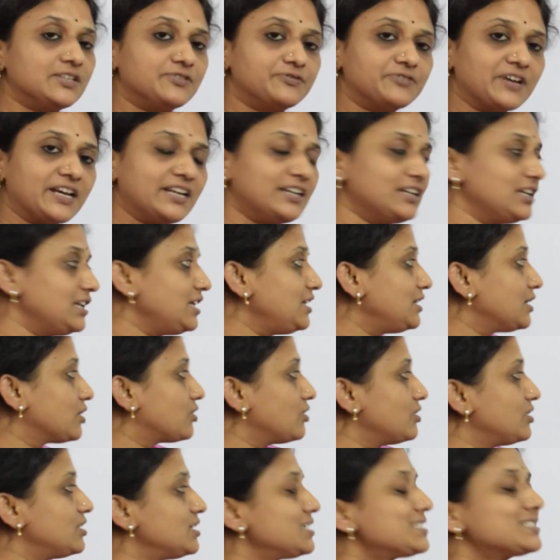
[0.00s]
finally they
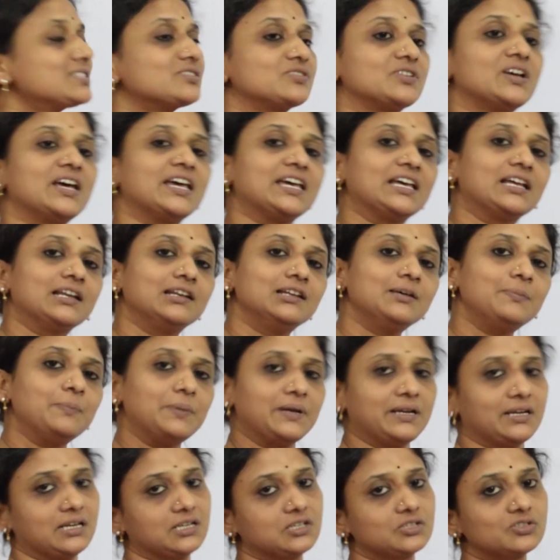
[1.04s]
call it as triangular
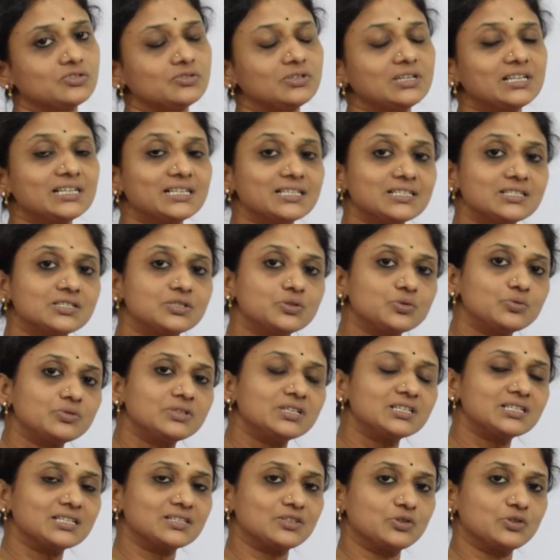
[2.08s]
planar. So let us do
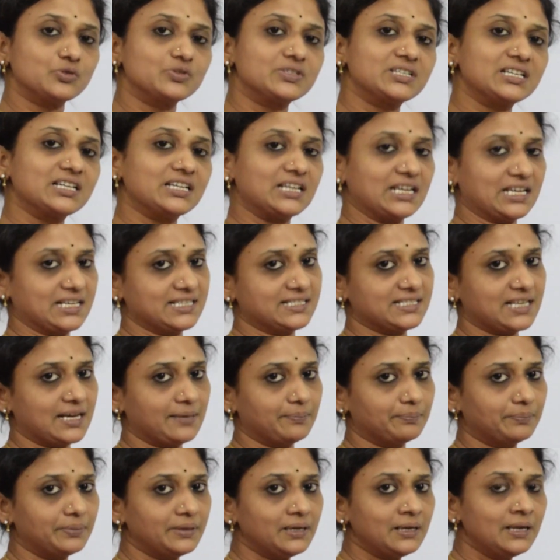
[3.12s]
this using an
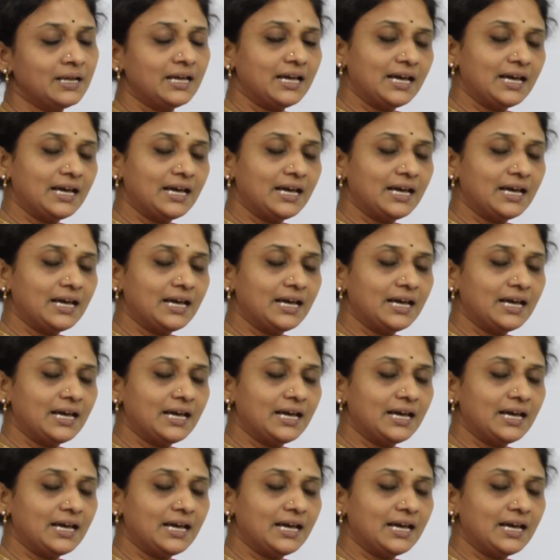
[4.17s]
example.